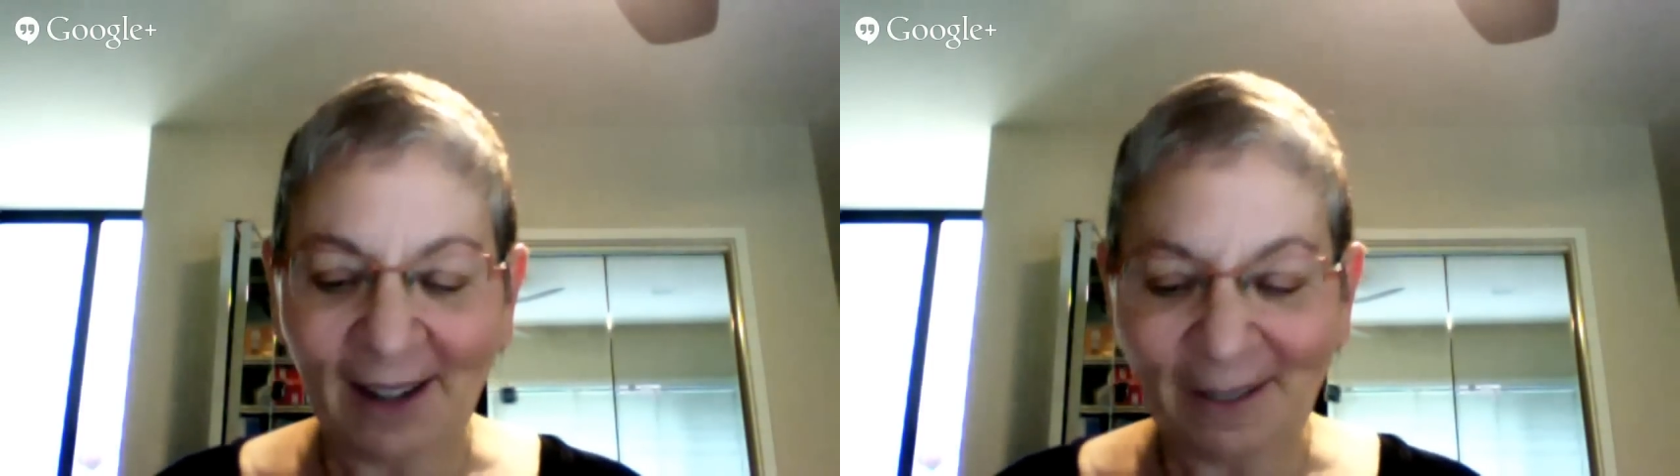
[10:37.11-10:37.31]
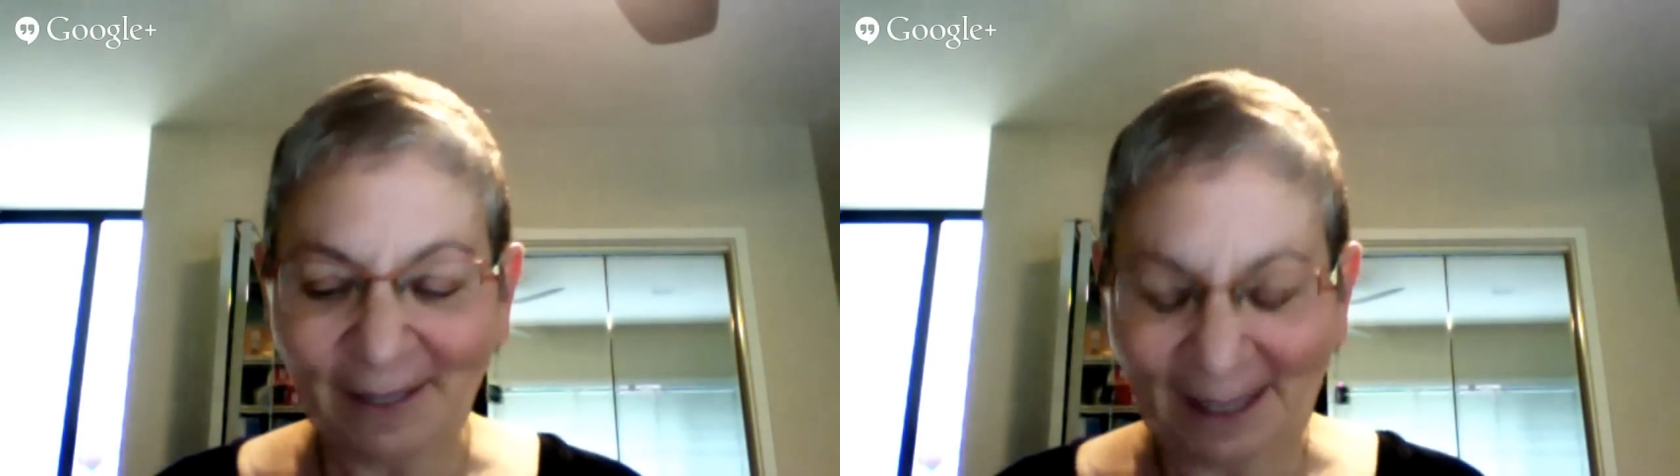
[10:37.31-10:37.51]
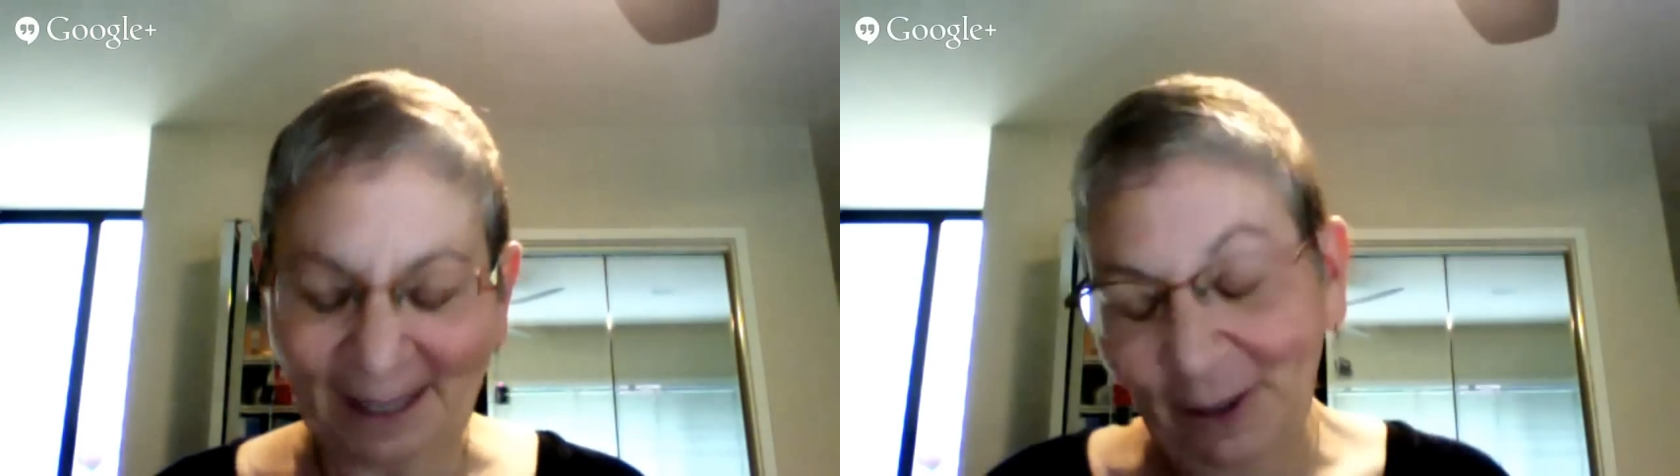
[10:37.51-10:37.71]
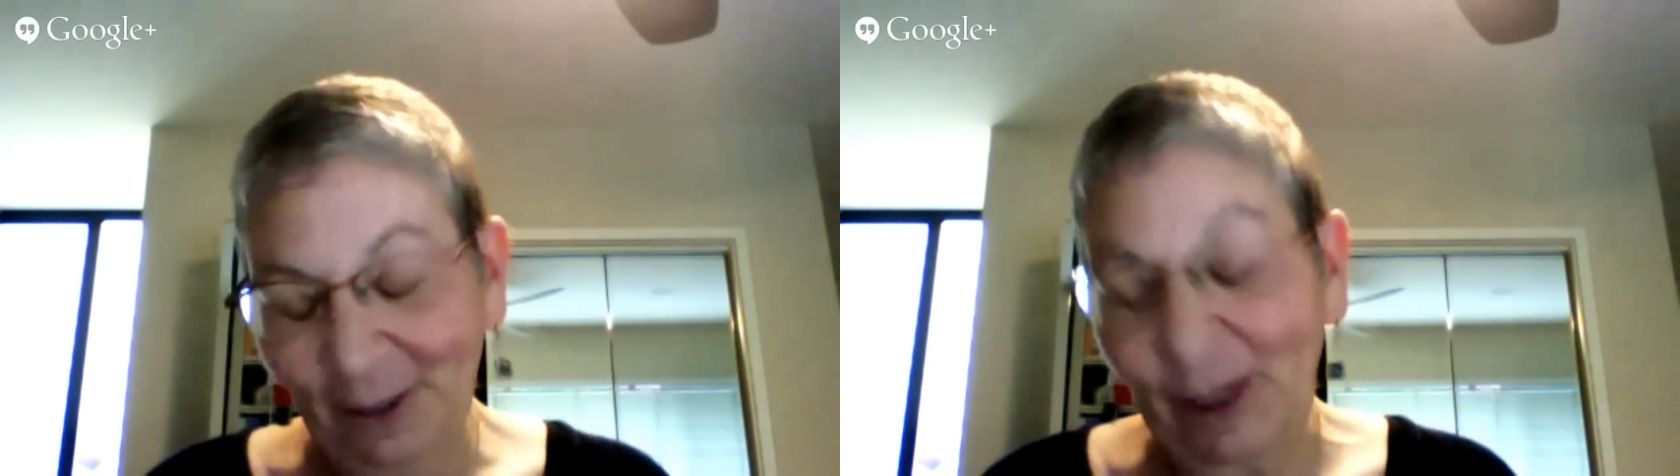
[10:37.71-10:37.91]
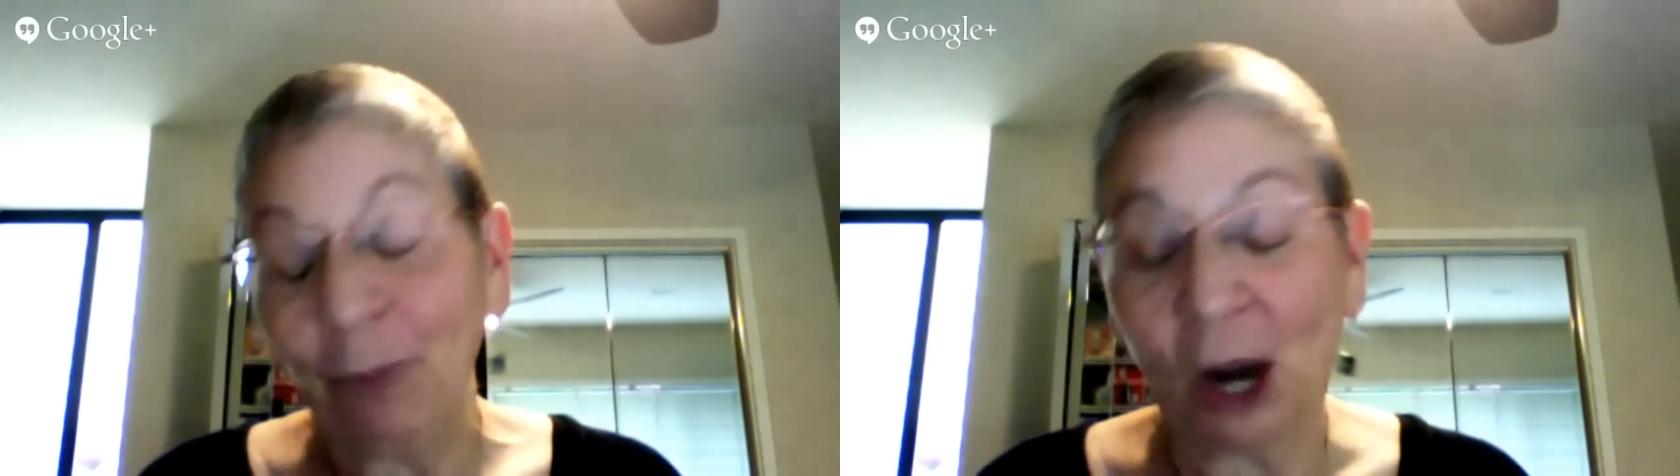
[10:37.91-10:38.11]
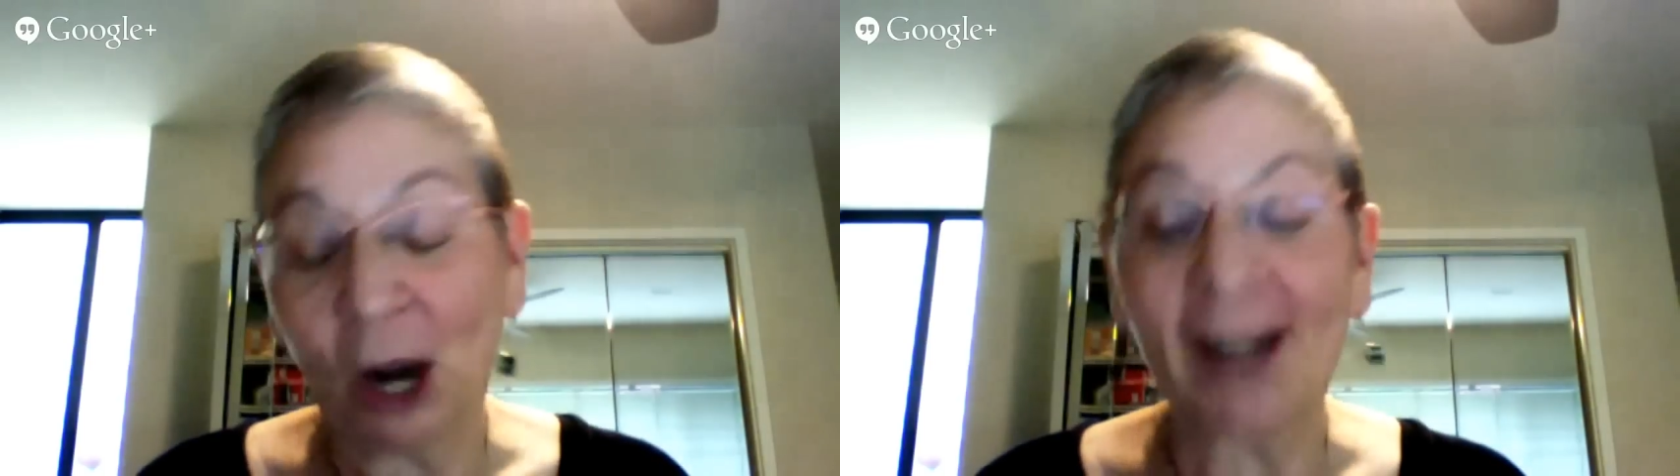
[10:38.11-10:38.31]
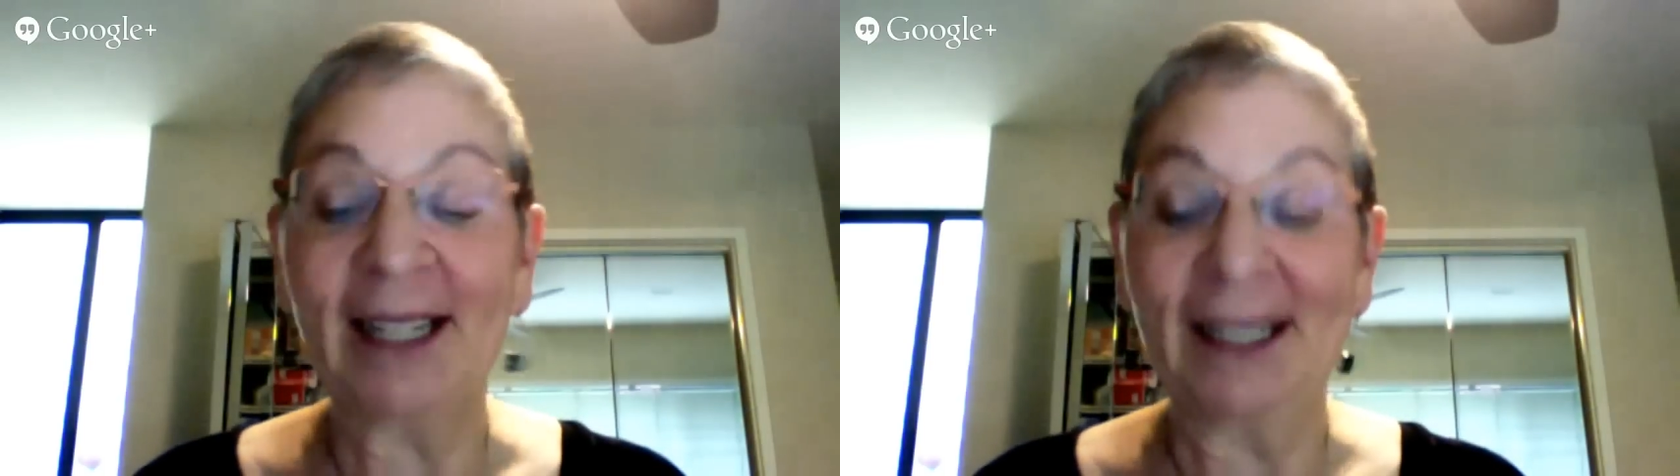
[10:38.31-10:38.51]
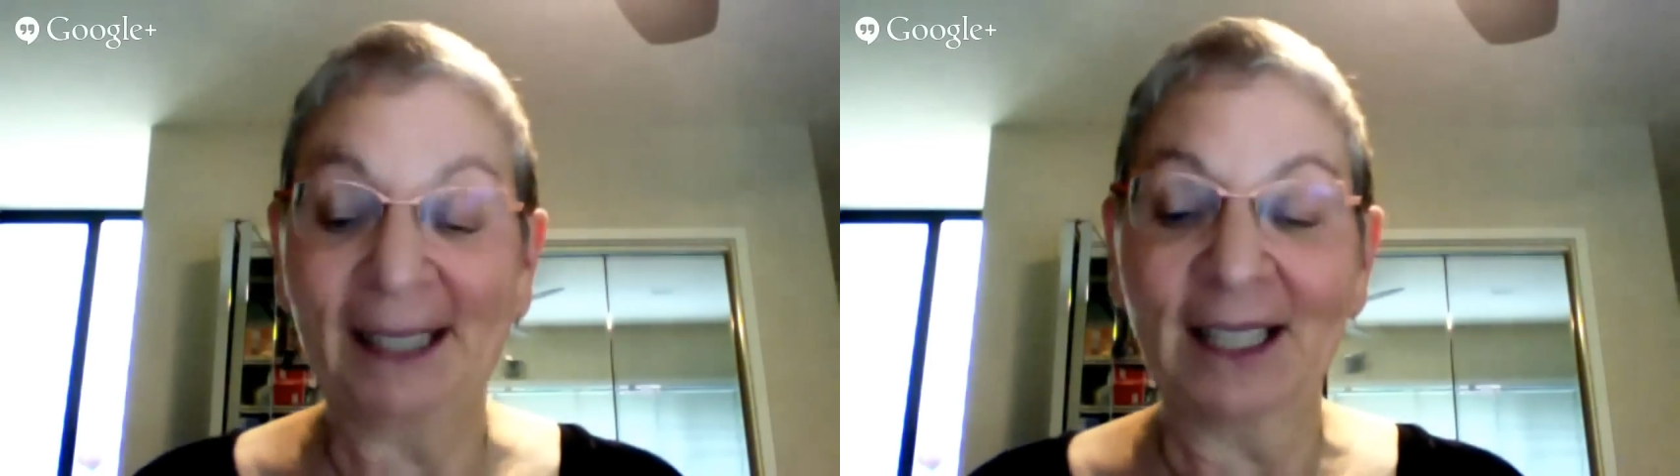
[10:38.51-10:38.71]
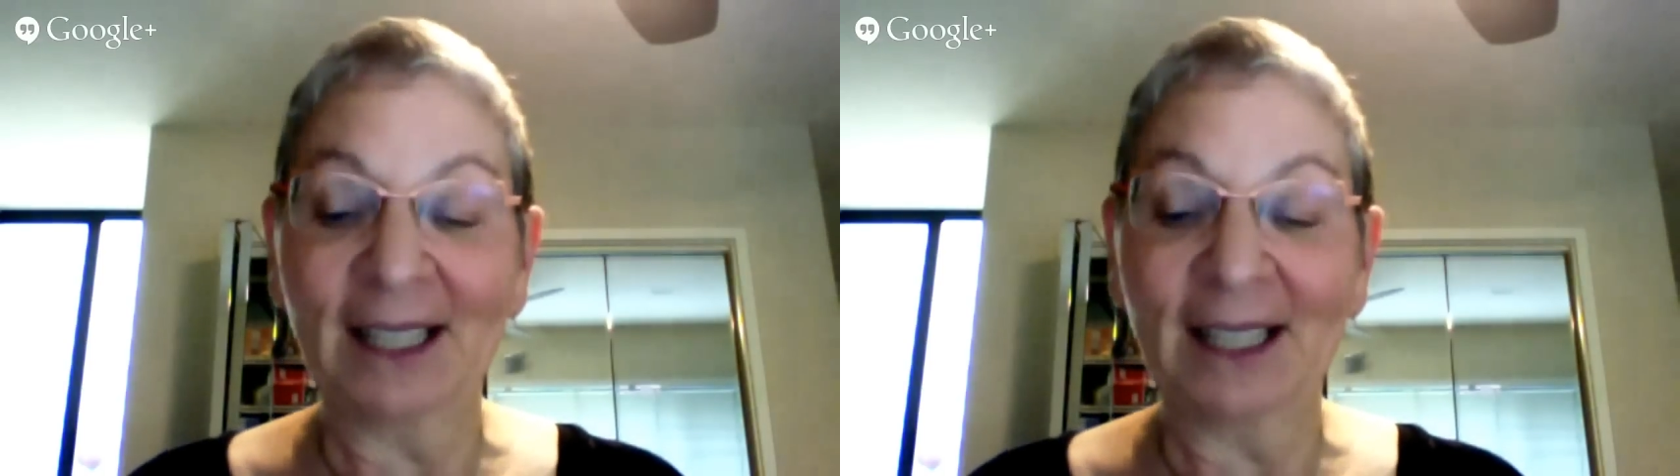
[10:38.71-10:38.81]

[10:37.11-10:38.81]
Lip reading: with book talking, that's such